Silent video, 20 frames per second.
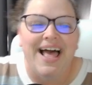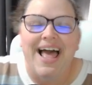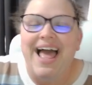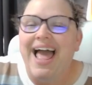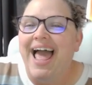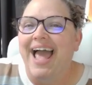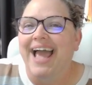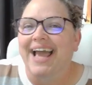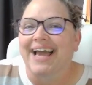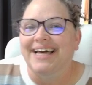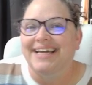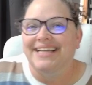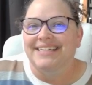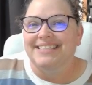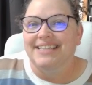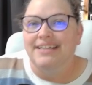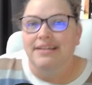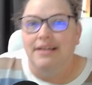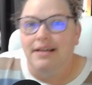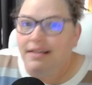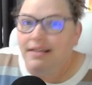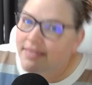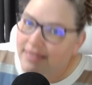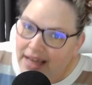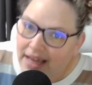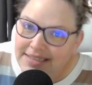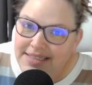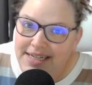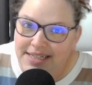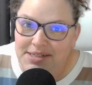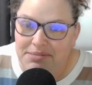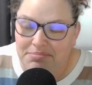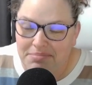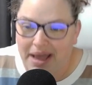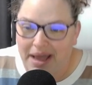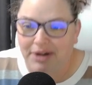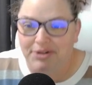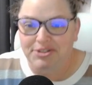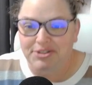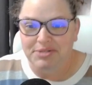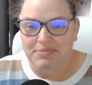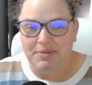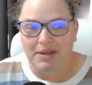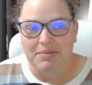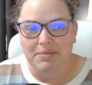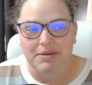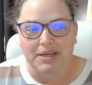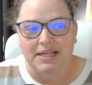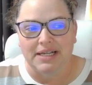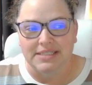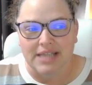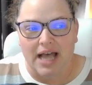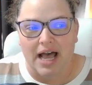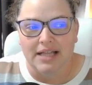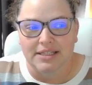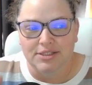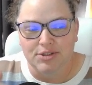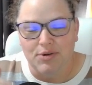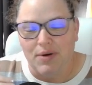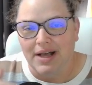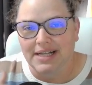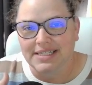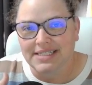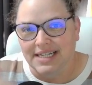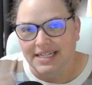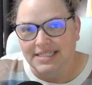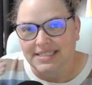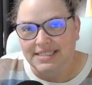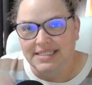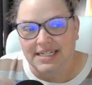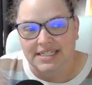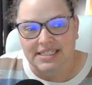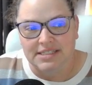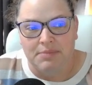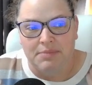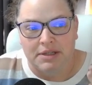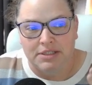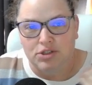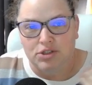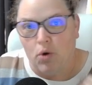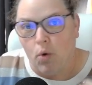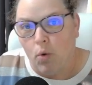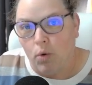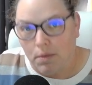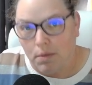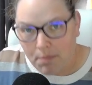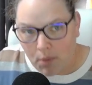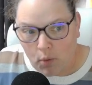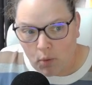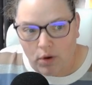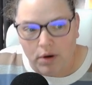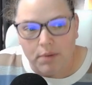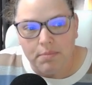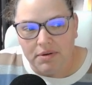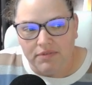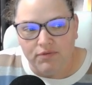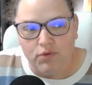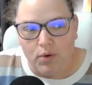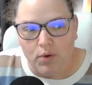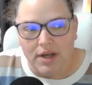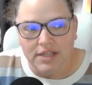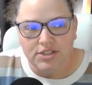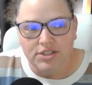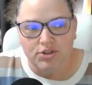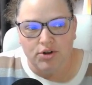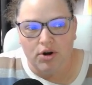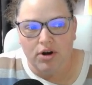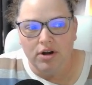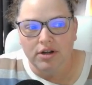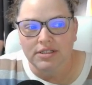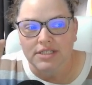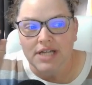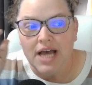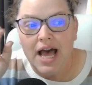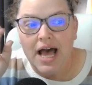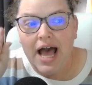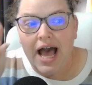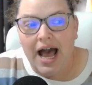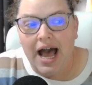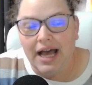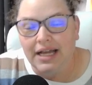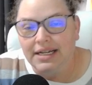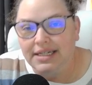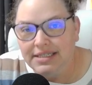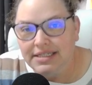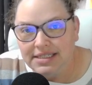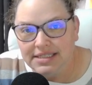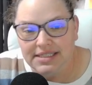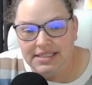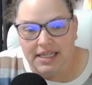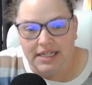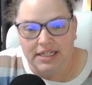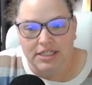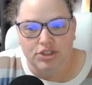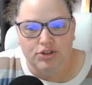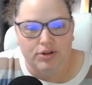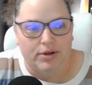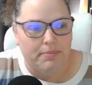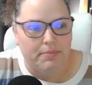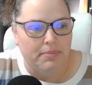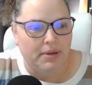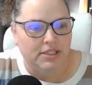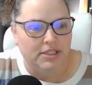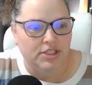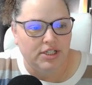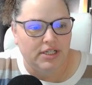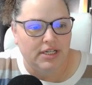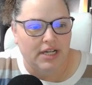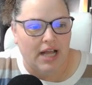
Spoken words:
And that doesn't matter to me because that's why I said 6 months or more before I start. I need to set a trip budget.